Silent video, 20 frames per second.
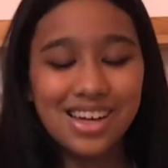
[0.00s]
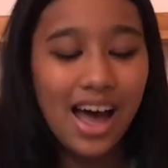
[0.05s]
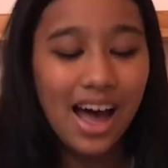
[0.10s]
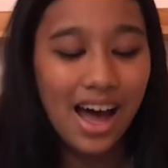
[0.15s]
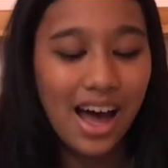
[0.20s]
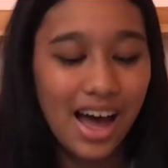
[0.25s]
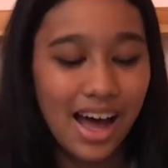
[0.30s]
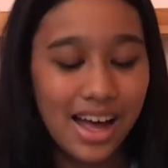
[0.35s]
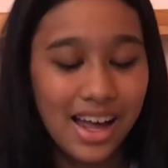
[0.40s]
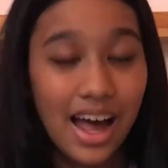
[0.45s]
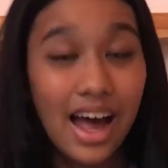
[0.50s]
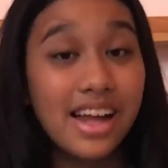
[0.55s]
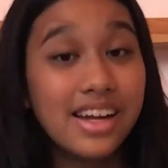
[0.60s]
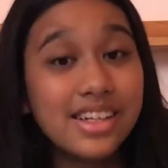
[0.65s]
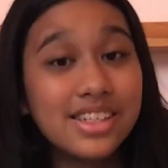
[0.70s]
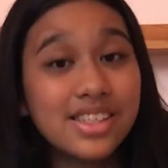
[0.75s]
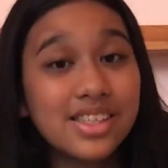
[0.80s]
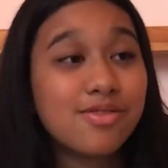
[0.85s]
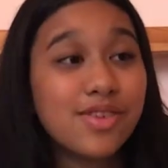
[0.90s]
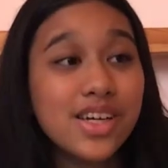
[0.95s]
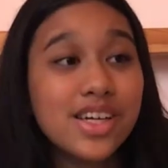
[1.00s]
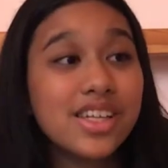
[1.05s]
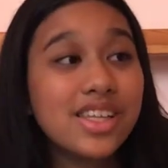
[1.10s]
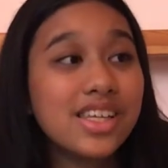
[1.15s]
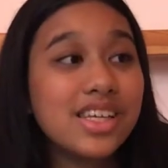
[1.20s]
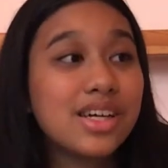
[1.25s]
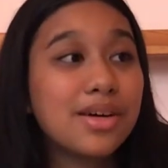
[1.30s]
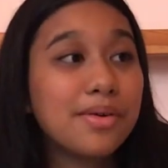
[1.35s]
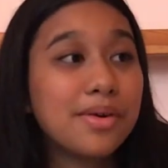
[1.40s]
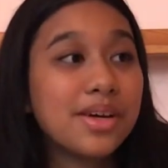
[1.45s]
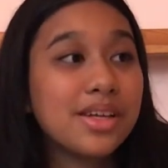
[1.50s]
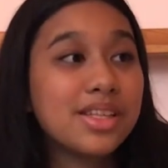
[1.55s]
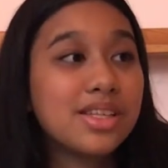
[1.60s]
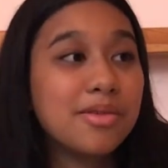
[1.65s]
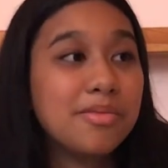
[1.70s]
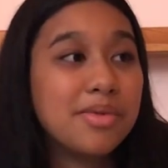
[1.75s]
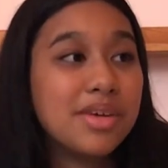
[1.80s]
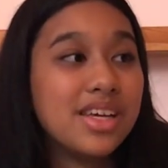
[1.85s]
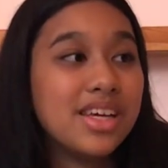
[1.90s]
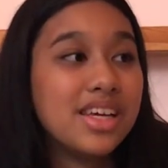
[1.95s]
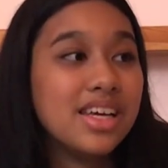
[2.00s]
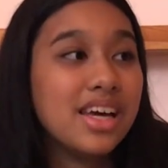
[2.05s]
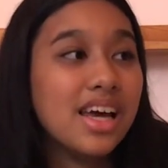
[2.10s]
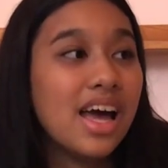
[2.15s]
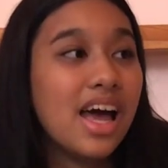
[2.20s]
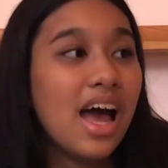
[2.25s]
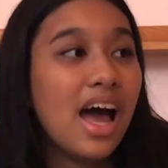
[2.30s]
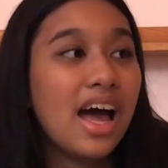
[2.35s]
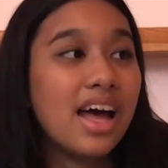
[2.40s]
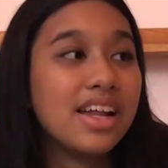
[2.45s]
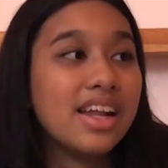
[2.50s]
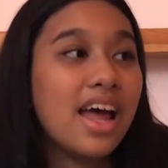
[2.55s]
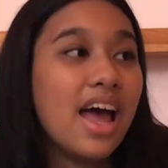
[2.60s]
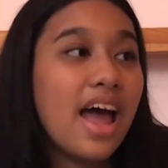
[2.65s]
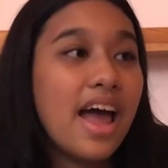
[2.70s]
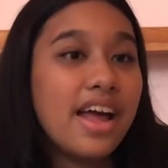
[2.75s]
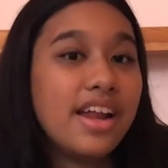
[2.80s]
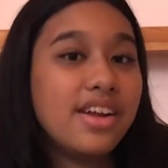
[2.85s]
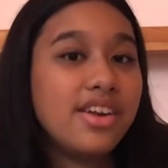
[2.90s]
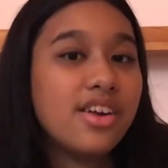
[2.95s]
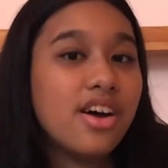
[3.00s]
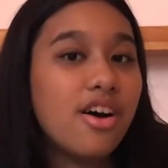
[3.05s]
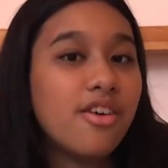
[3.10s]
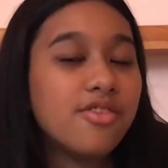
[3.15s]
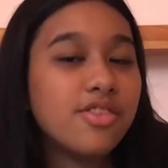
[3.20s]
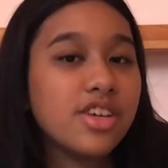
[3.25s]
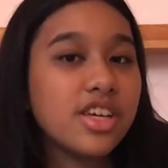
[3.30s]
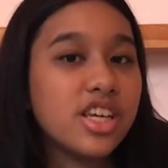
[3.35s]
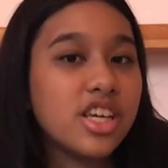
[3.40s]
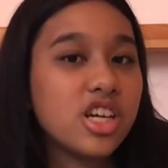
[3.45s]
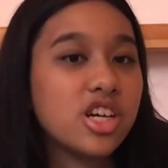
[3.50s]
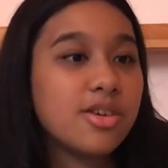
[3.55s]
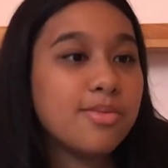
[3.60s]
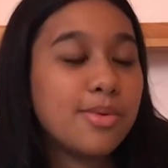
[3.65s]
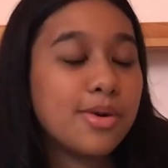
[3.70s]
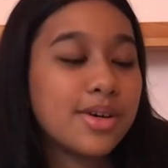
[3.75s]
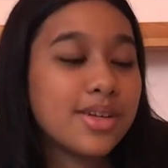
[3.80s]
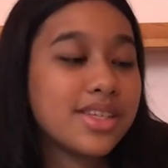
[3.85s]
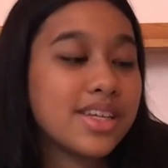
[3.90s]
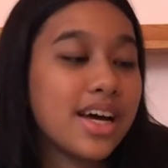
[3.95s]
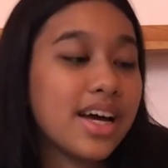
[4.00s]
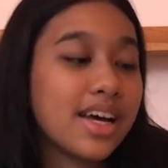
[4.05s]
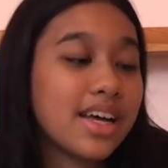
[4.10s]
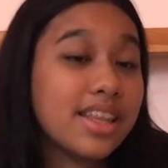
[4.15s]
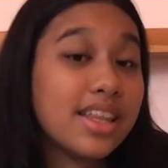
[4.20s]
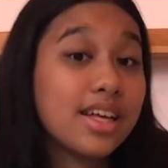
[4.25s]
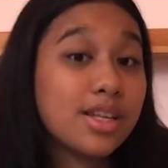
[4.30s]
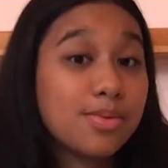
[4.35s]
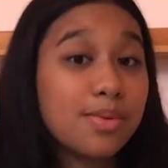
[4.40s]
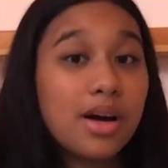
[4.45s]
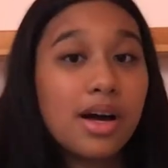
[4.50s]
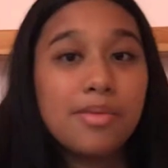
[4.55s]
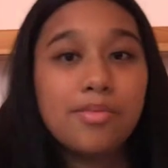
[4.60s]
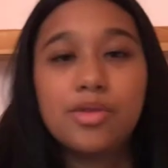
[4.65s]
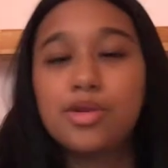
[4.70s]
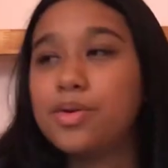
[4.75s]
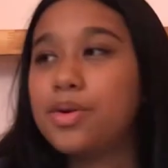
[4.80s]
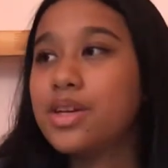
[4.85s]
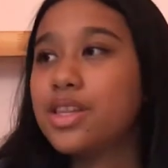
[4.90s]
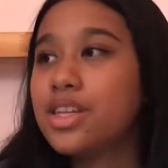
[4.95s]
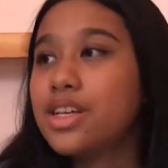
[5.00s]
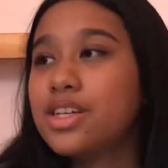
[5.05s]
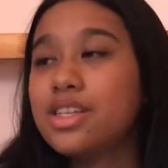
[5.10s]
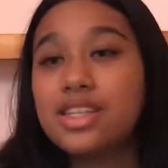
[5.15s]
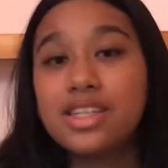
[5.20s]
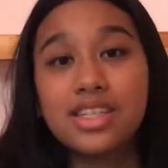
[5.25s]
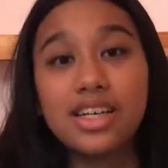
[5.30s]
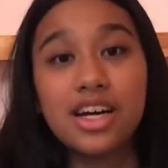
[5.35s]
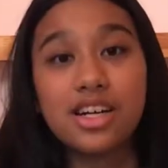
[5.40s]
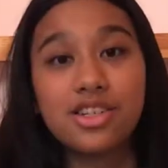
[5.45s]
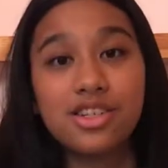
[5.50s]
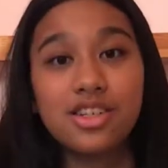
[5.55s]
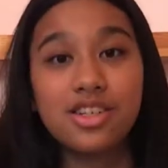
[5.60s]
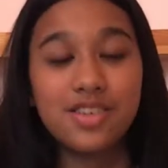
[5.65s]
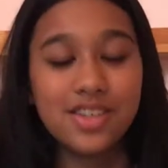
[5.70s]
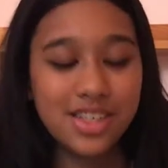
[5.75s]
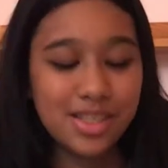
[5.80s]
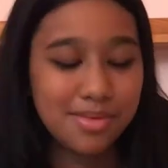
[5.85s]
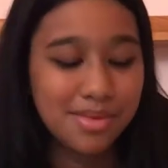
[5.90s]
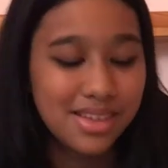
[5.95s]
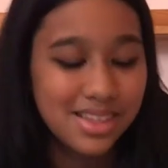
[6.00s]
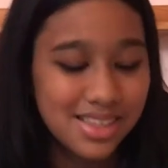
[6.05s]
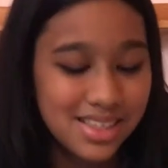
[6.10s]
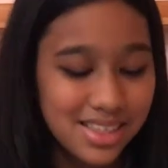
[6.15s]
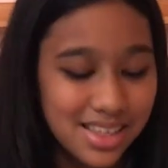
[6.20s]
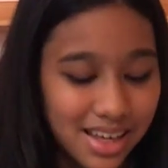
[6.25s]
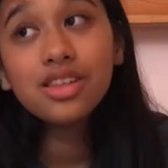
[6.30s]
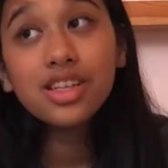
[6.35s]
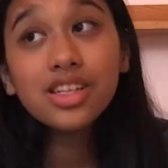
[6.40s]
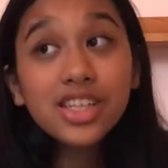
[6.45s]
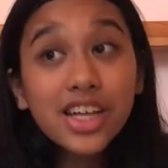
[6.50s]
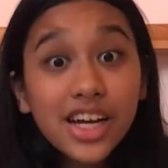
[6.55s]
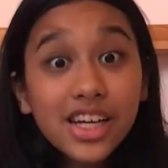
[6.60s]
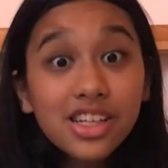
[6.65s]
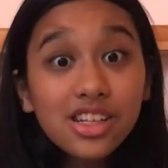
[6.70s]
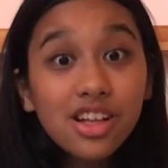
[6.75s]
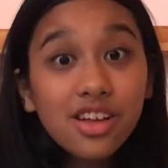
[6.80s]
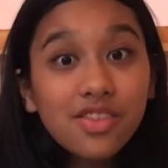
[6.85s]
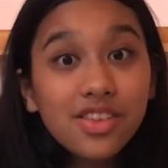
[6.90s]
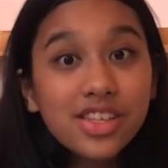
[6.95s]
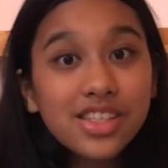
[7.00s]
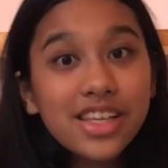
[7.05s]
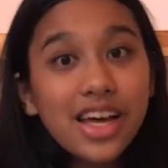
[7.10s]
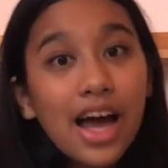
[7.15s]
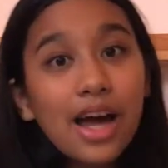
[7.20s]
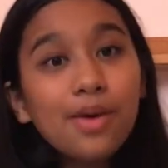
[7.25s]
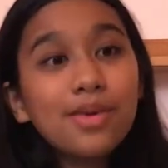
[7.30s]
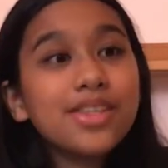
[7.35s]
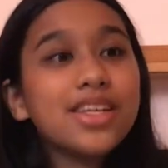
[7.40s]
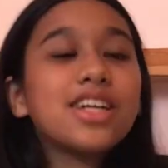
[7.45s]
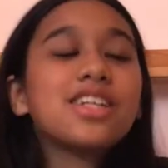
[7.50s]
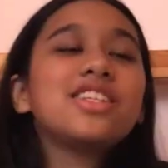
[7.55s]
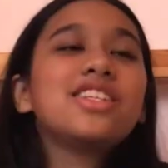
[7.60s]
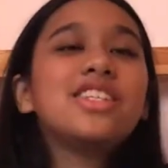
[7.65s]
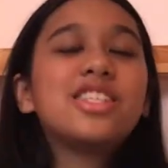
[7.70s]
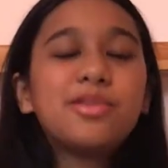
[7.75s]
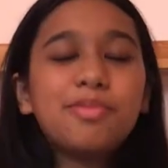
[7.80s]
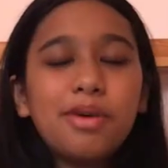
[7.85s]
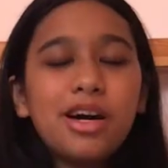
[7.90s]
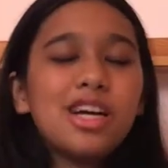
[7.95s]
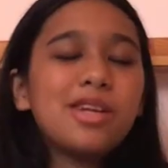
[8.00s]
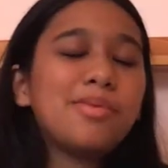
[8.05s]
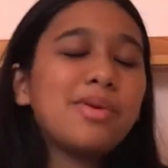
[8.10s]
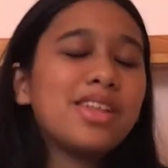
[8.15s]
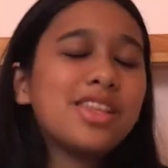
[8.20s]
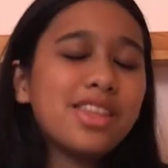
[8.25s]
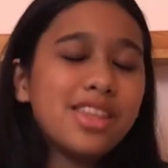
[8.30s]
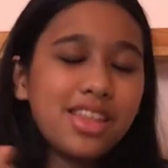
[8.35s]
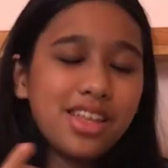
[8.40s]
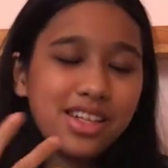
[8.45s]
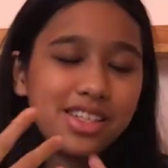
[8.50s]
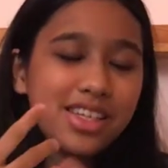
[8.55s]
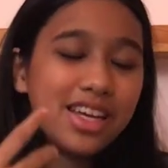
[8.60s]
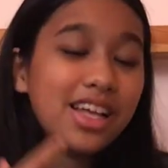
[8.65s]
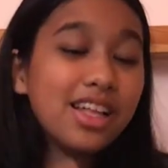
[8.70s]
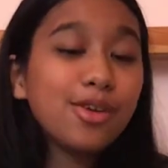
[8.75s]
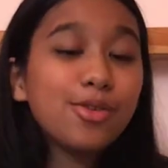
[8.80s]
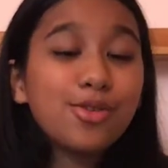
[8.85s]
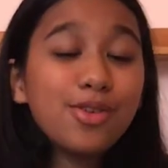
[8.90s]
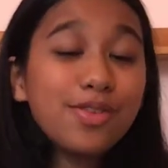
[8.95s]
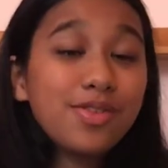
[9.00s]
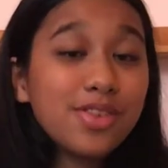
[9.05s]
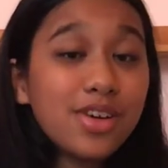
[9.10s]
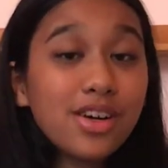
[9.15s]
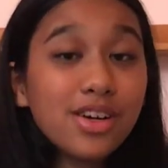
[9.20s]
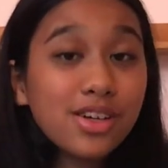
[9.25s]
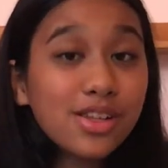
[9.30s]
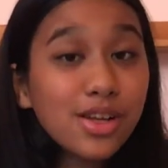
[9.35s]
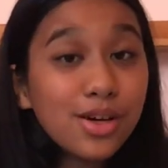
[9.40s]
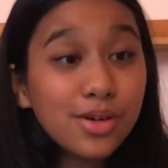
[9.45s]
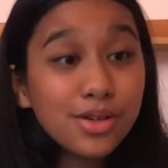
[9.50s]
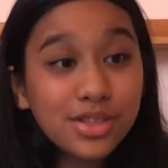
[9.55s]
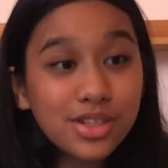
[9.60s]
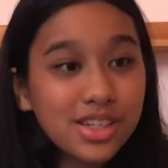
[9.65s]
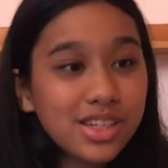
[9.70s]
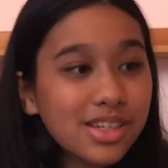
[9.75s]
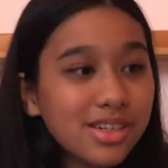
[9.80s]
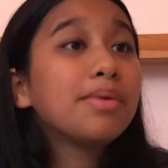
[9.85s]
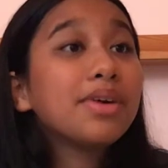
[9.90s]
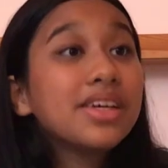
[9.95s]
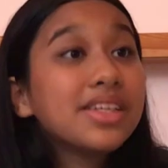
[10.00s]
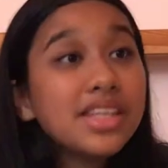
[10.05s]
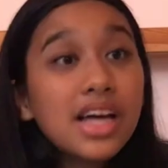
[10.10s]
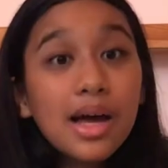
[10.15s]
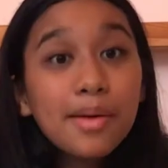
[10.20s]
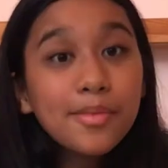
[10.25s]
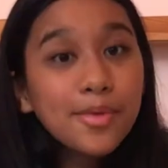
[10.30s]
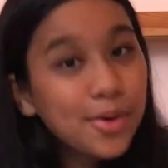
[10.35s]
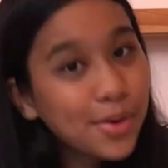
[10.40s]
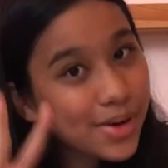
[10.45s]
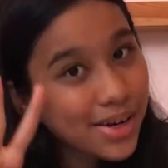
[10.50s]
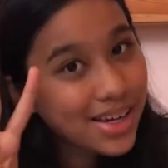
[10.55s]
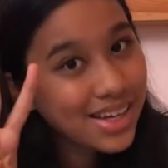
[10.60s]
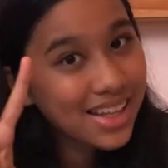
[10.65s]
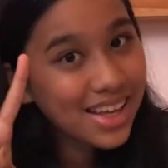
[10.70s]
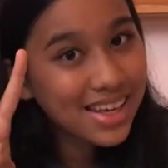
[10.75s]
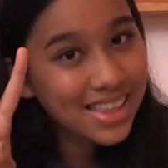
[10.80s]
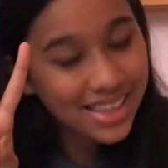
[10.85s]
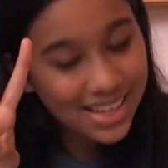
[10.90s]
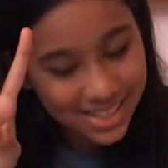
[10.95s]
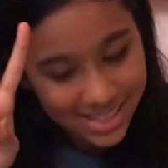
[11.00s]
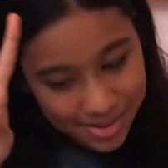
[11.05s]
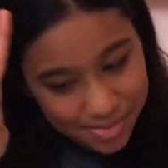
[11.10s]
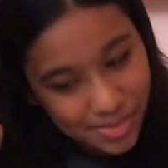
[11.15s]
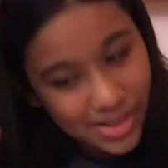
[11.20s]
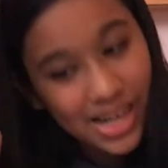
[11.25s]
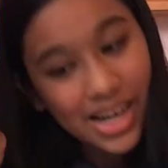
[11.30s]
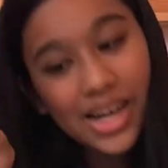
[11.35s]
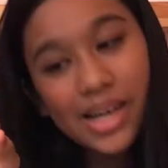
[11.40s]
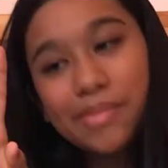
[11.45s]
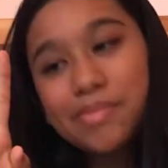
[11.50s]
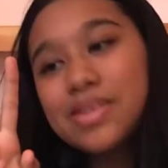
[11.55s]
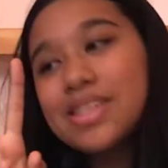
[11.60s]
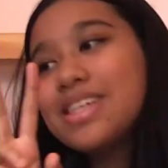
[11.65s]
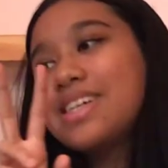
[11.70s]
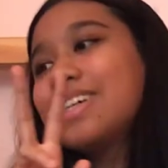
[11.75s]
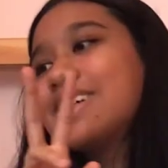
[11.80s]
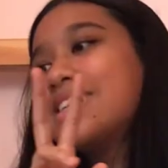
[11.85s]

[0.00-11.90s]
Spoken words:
And it's really going to be an end of the year book tag, and that's why I'm doing this. It's actually Christmas. The title of this tag was actually inspired by the Taylor Swift song Closure, because I'm quirky like that sometimes.